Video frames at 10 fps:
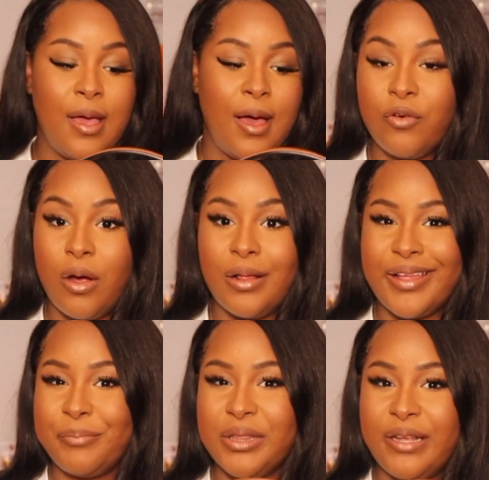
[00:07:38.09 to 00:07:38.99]
Overall,
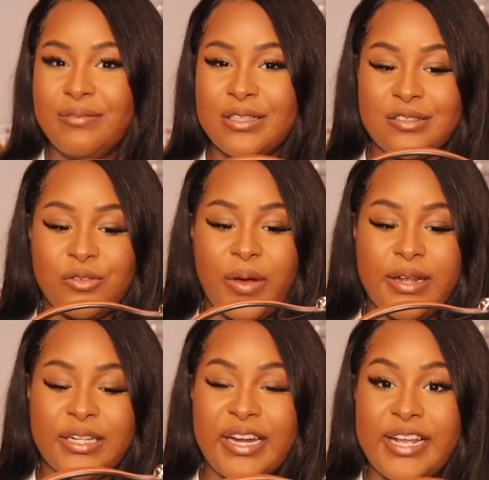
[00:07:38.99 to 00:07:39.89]
I believe this is
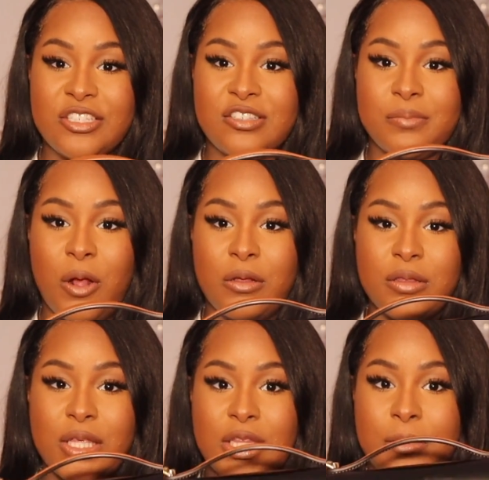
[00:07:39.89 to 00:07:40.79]
around an inch smaller
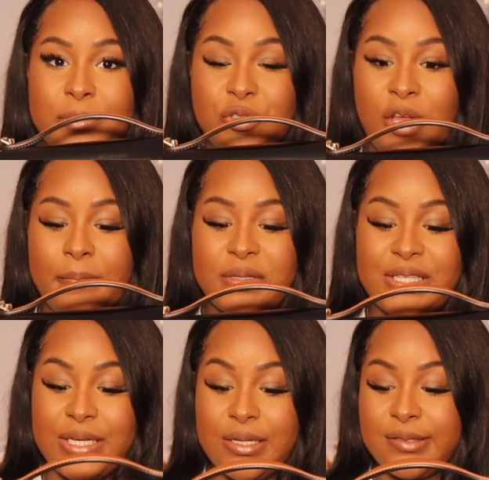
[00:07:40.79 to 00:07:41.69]
than the Pochette
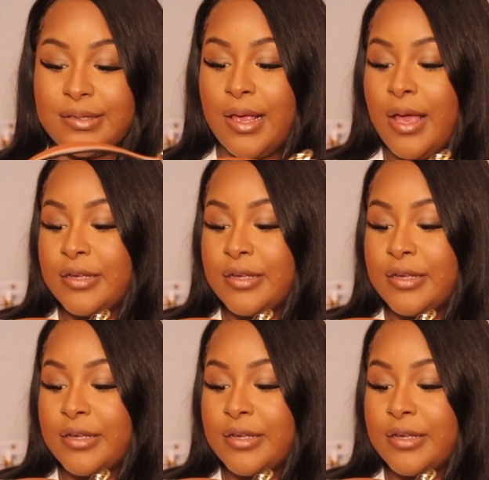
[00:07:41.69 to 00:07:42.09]
Metis.